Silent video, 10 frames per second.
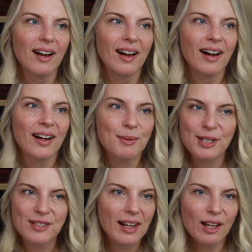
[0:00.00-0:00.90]
uh,
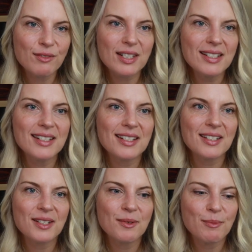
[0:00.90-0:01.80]
because I loved it,
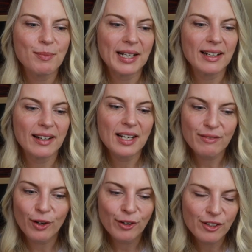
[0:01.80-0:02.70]
but I
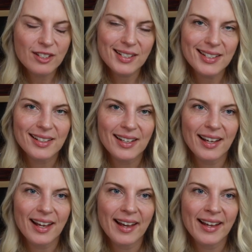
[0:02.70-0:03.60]
never owned it.
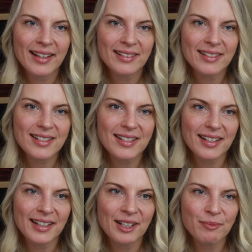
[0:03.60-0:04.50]
And
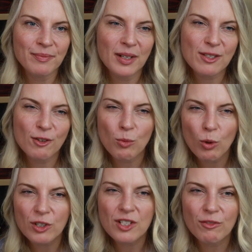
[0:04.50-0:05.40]
um, I sort of
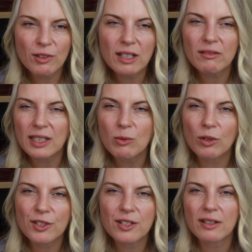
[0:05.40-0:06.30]
wanted, really, really
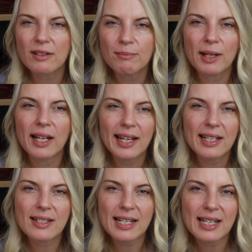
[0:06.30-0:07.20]
wanted it in my
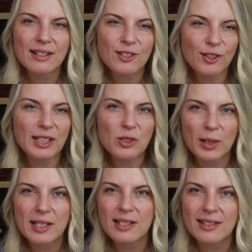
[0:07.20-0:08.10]
late teens, early
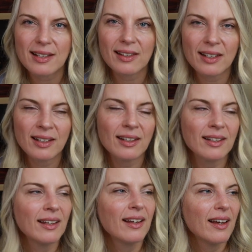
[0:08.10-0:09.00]
20s, I think
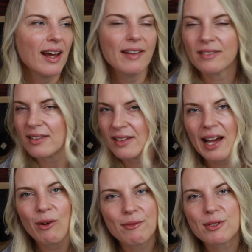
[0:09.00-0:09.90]
and
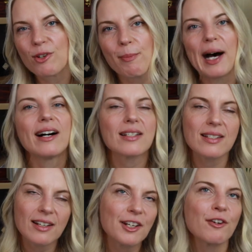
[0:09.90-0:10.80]
now I'm sort of
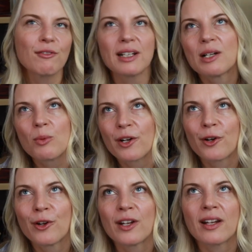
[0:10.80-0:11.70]
past it. I don't really want
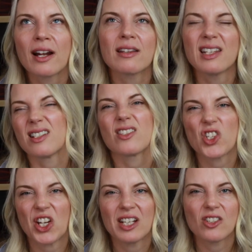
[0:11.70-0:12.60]
to own it. And I think it's
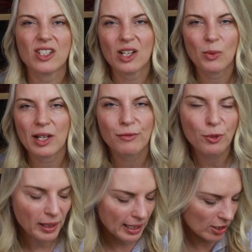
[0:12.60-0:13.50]
changed anyway. The
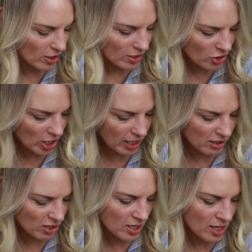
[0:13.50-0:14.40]
formulation's
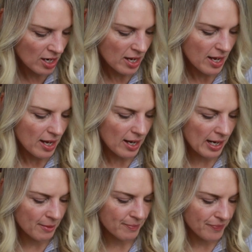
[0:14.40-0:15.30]
changed.
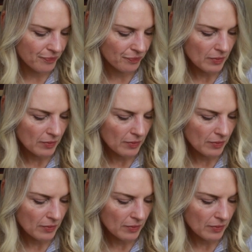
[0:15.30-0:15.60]
Um,